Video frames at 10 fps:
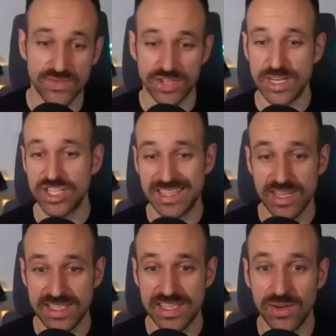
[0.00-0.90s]
native generation. As you
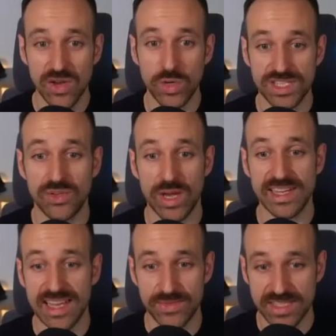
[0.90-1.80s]
can see here, we're still
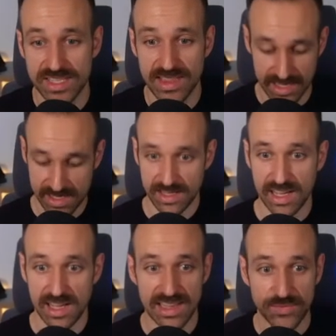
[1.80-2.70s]
running live. This is like
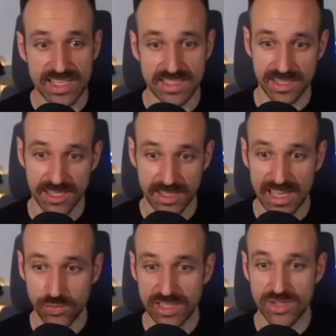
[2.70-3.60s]
a live test, a
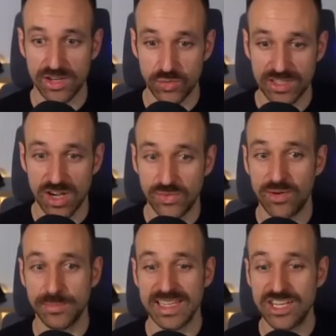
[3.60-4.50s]
live reload and hot reload of
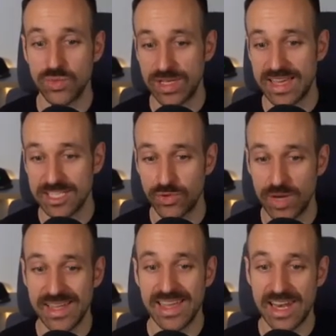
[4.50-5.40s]
our application with Expo
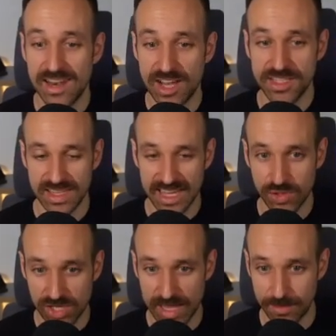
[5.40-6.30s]
Run and not the Expo Go